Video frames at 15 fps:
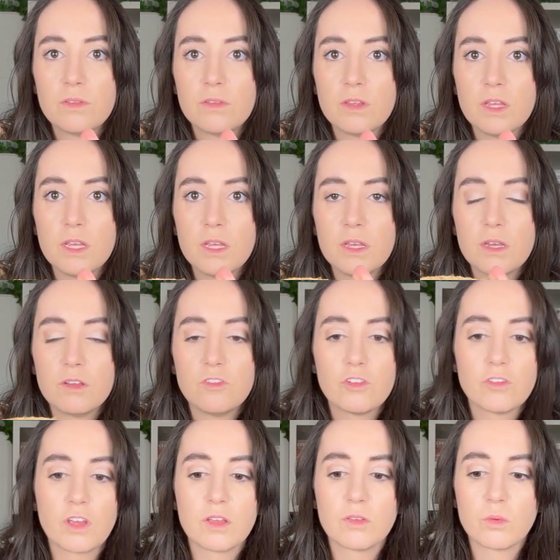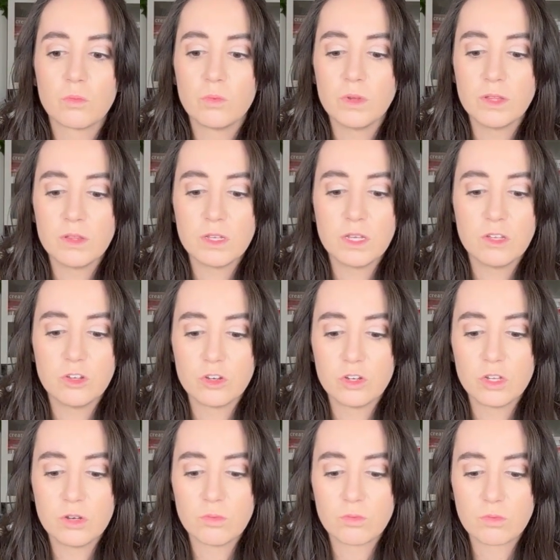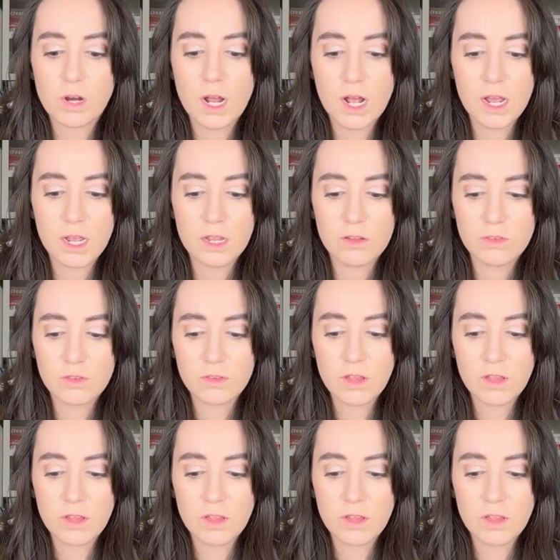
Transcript: See, it just has a really good rise.